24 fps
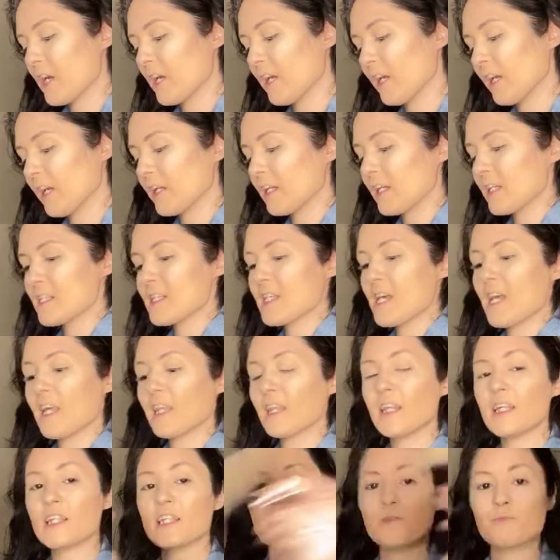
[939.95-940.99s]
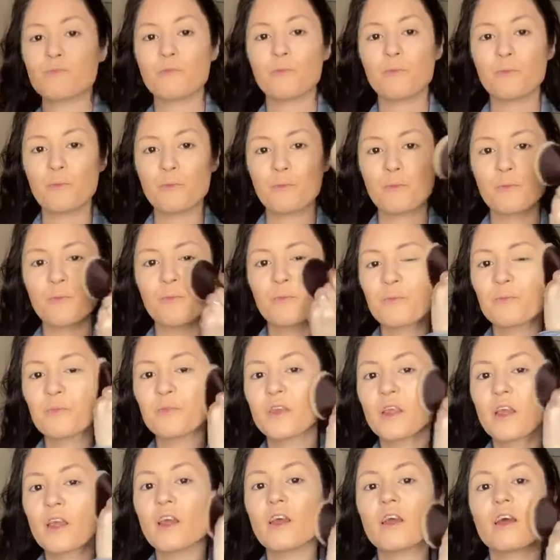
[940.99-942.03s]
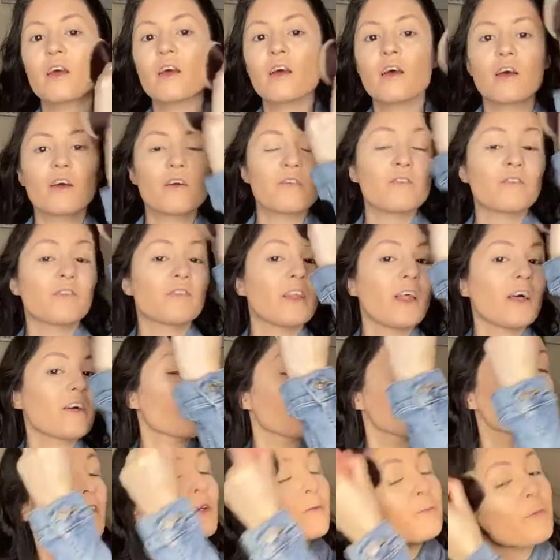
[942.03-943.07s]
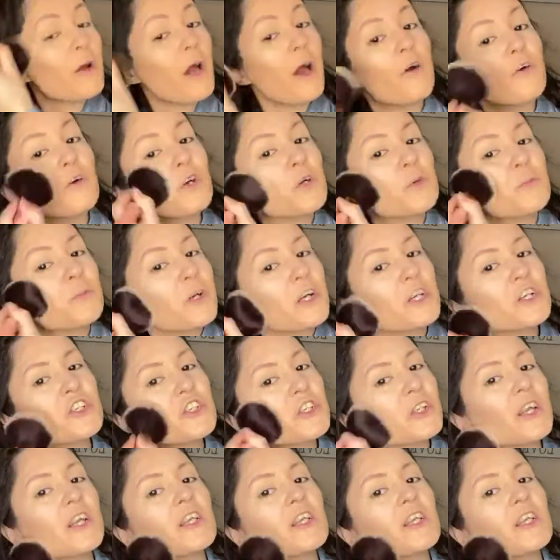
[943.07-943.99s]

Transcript: I'm gonna take this fluffy powder brush that I